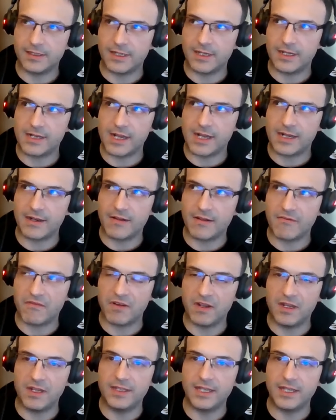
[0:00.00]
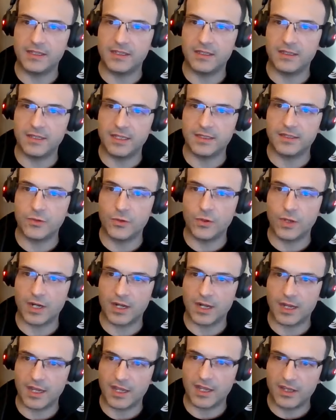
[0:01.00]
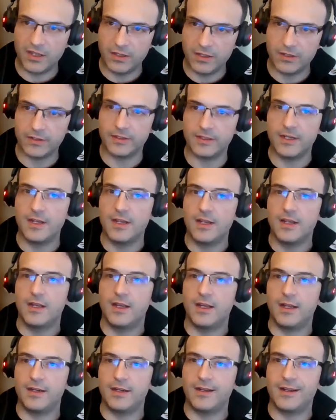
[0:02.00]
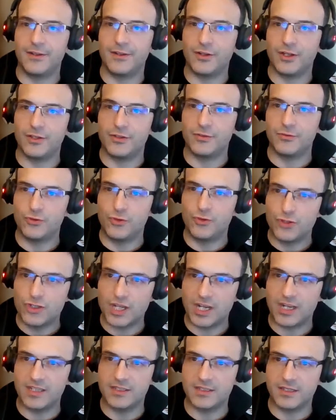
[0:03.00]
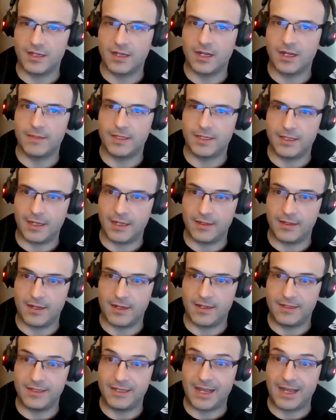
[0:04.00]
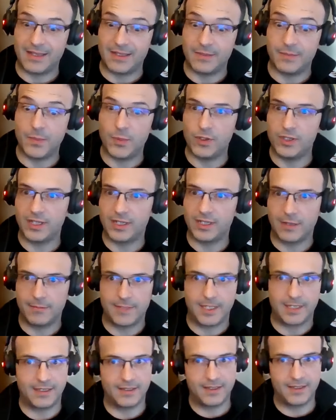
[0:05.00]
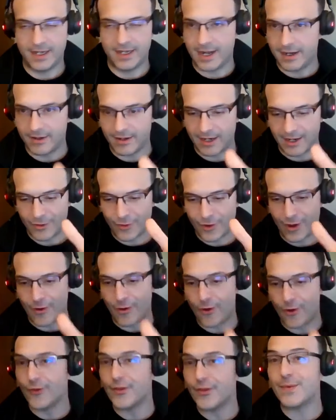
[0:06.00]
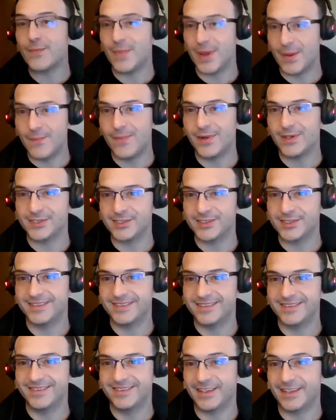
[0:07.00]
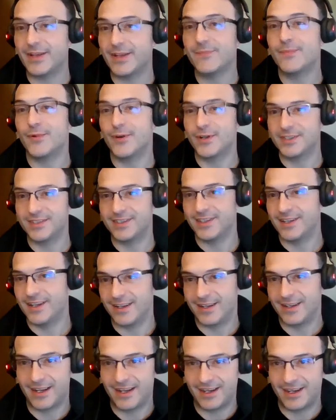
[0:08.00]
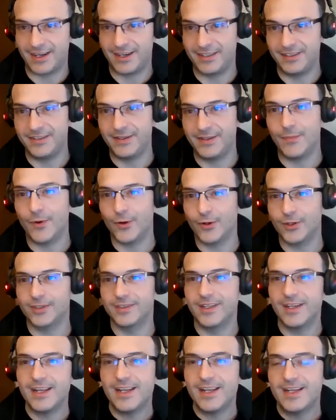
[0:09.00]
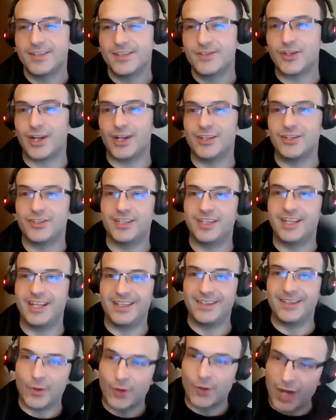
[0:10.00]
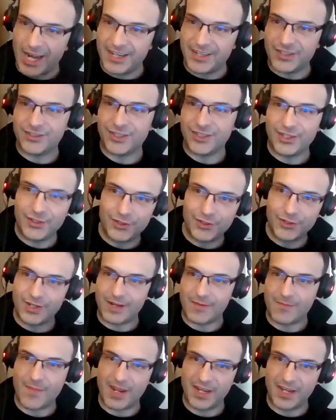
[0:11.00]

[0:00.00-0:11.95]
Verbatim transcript: And I'm feeling that you are here, and you challenge the club and the people in the club that at the end are other members that are president and are in the board, challenging the organization and